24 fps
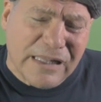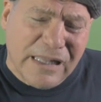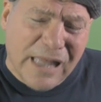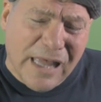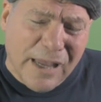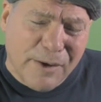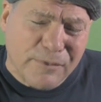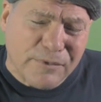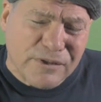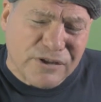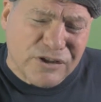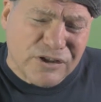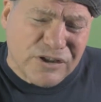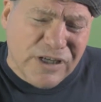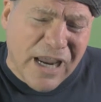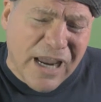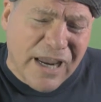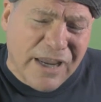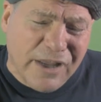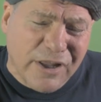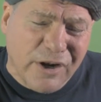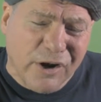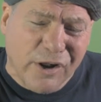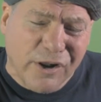The leg was
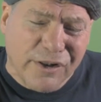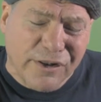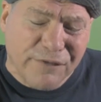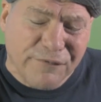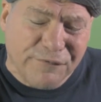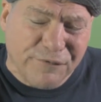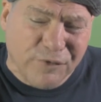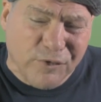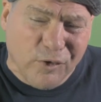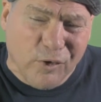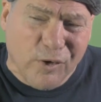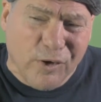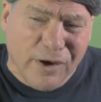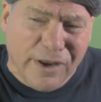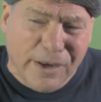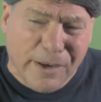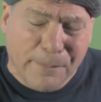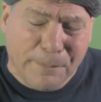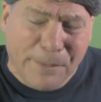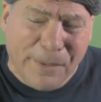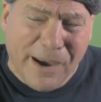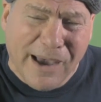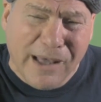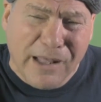shaking on the floor in
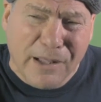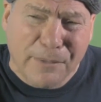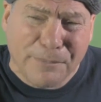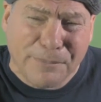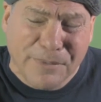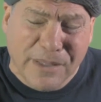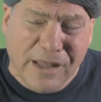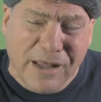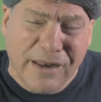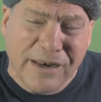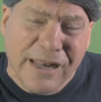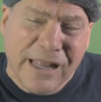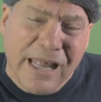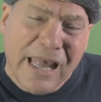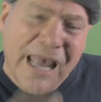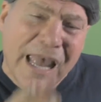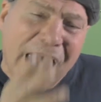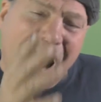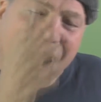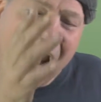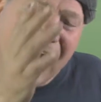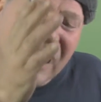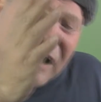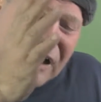a pile of blood,
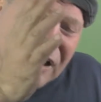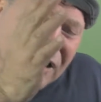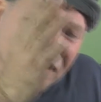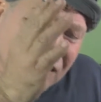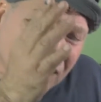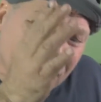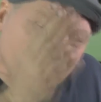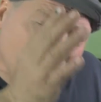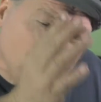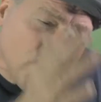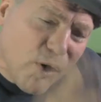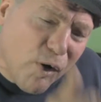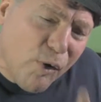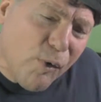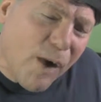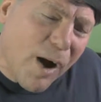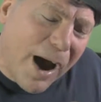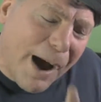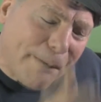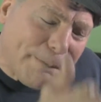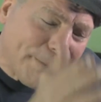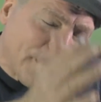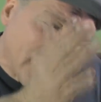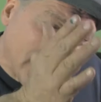and he threw
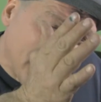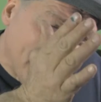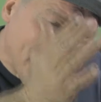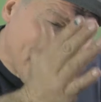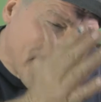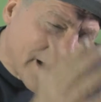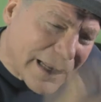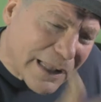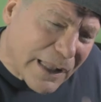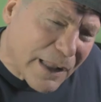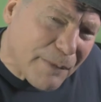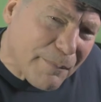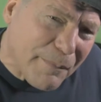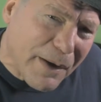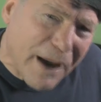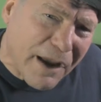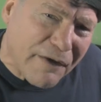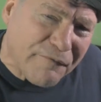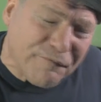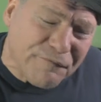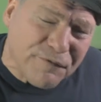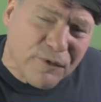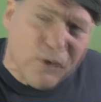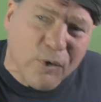up in the middle of
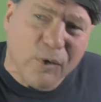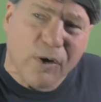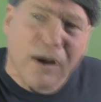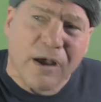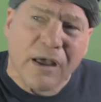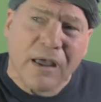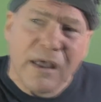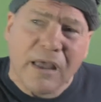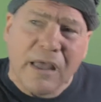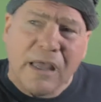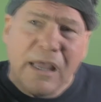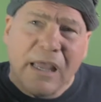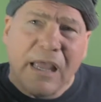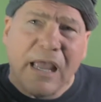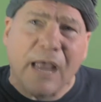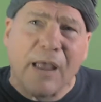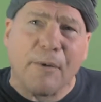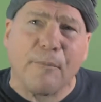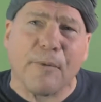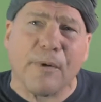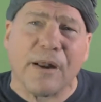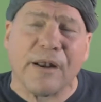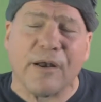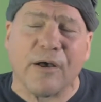my floor
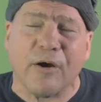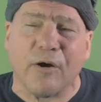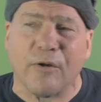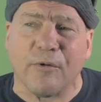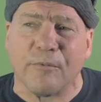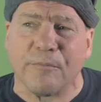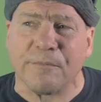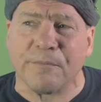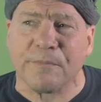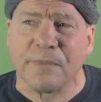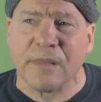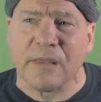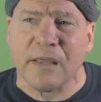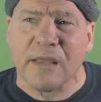and went home."